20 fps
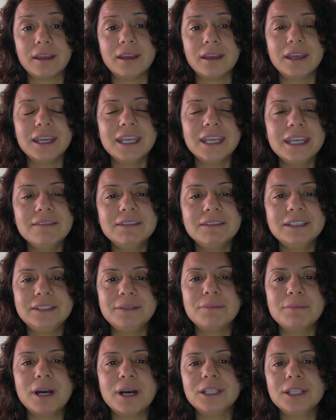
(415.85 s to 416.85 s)
He will
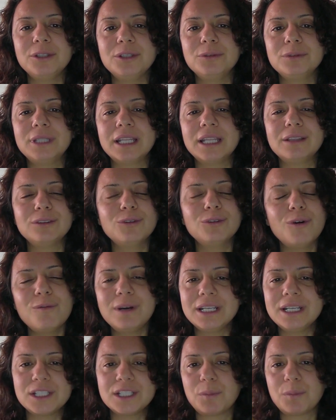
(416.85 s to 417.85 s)
remind you that no one
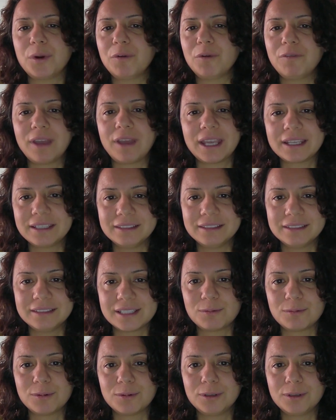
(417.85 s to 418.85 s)
is perfect in this
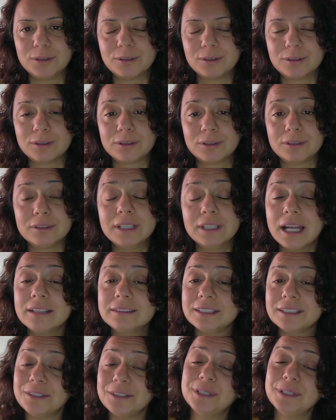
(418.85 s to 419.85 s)
world, not
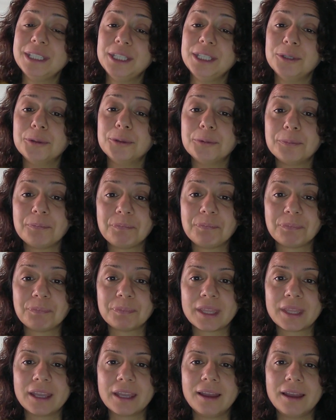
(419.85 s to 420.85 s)
even you.
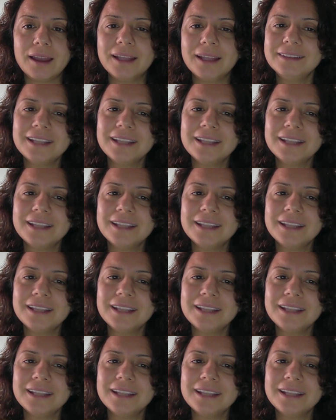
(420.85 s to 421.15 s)
And there is